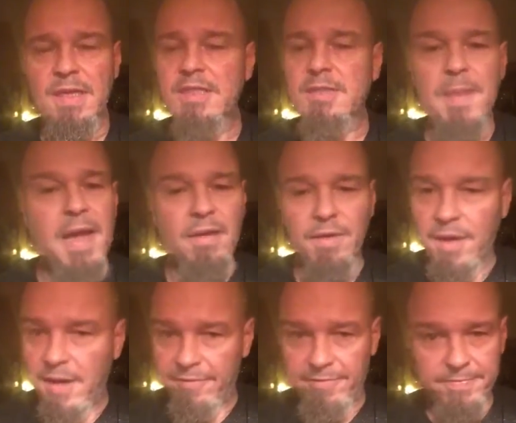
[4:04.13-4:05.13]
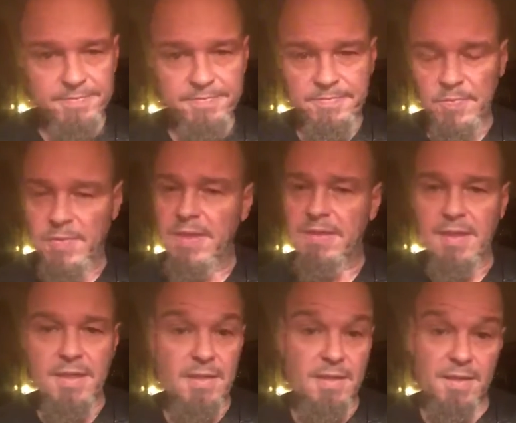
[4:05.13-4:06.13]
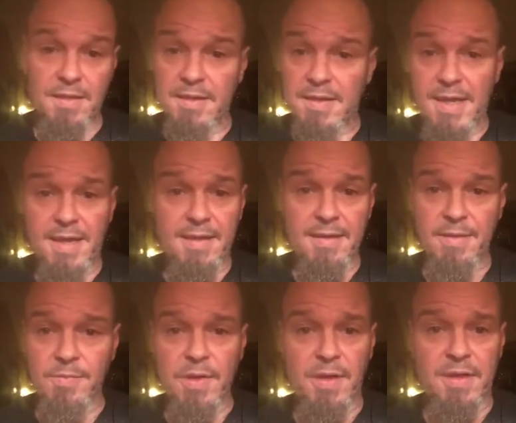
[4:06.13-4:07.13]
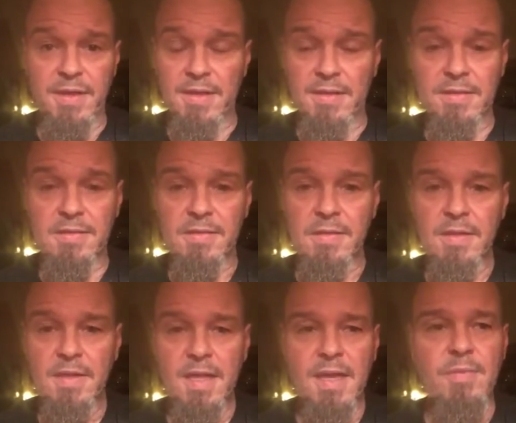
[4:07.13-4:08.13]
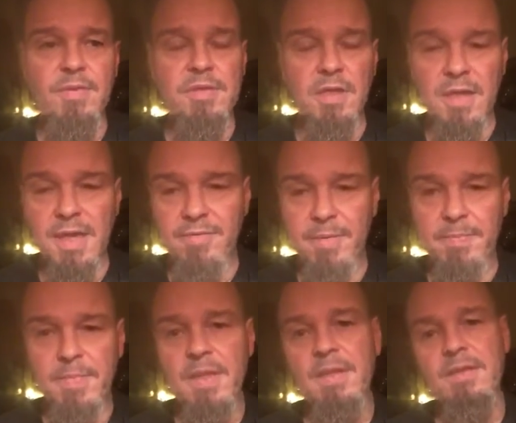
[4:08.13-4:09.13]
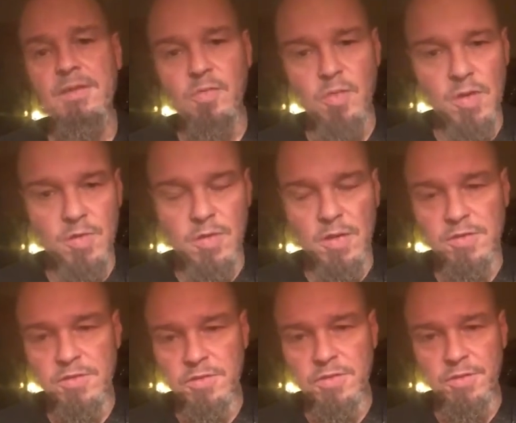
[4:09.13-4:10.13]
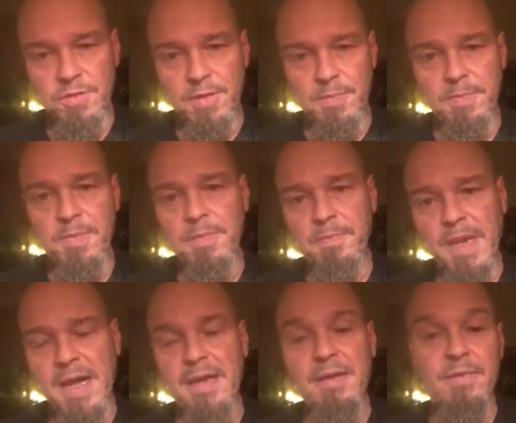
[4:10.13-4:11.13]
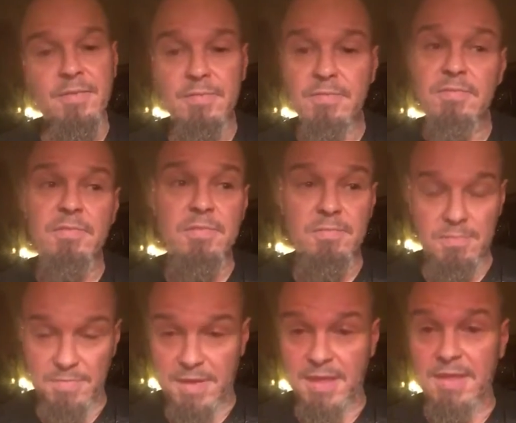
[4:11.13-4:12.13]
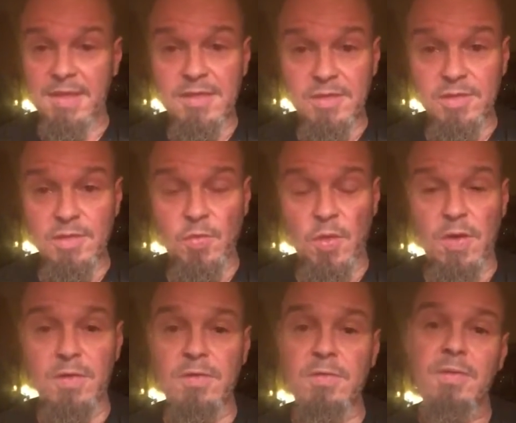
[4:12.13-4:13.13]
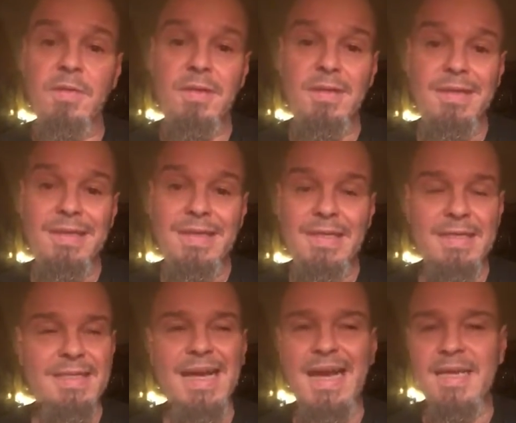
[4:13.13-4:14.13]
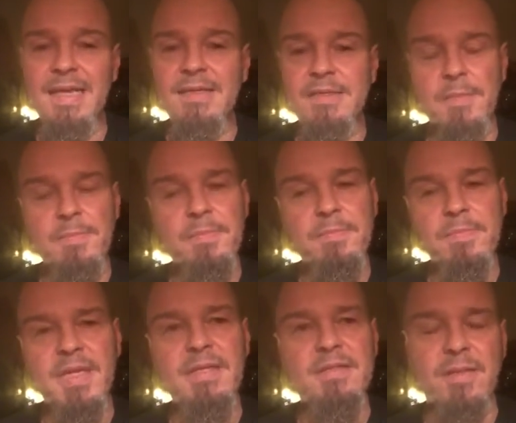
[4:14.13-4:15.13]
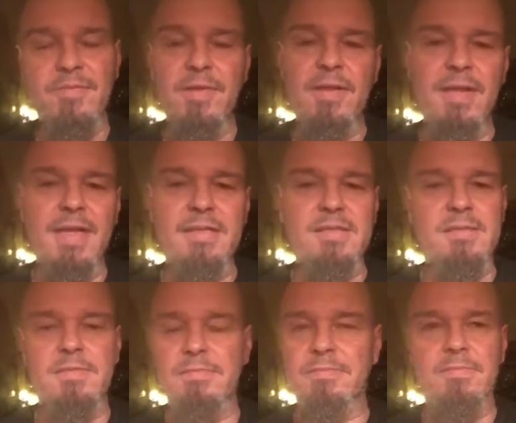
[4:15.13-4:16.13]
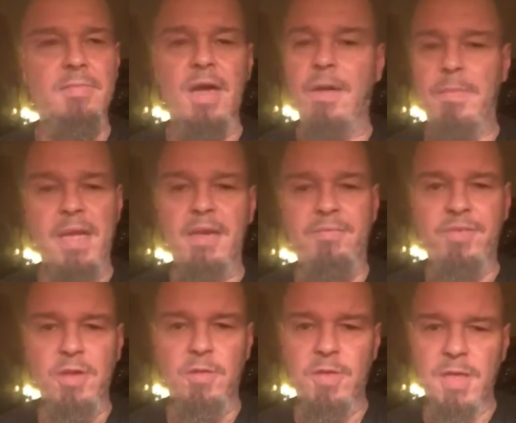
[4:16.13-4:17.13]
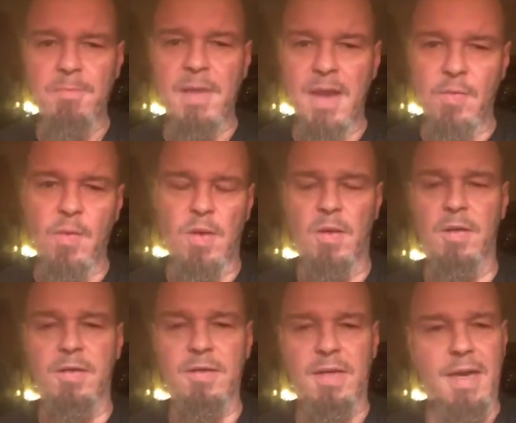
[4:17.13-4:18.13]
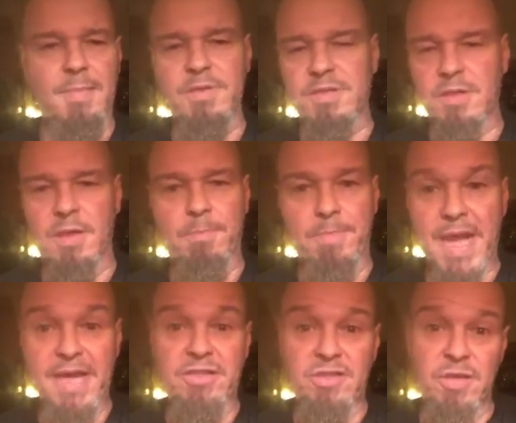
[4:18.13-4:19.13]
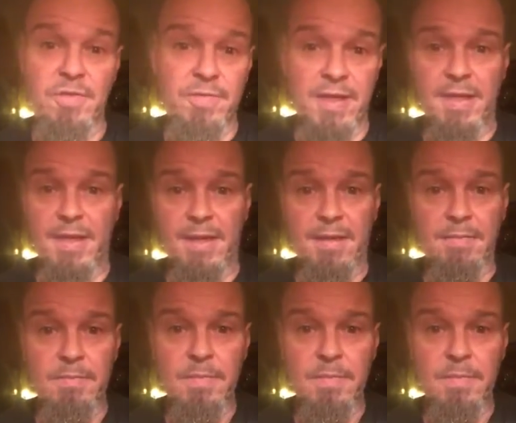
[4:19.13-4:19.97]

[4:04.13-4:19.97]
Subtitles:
It's about love at the end of the day. It really is. He wants you to love him, to grow closer to him by getting into his word, not as a means of, that's, oh man, if you don't get my word, I'm just going to bash you over the head.